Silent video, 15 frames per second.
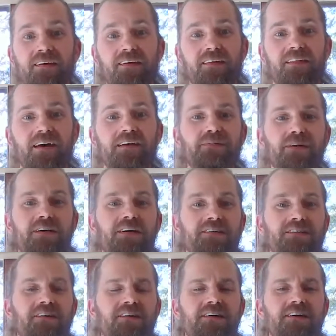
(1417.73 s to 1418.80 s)
That's because
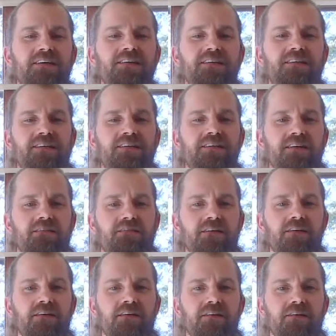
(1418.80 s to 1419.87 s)
you're addicted to
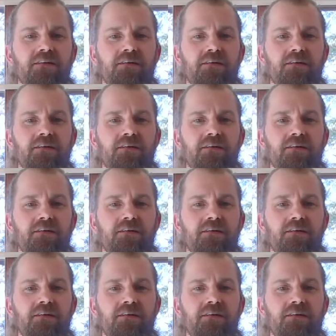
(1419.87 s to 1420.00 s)
TV.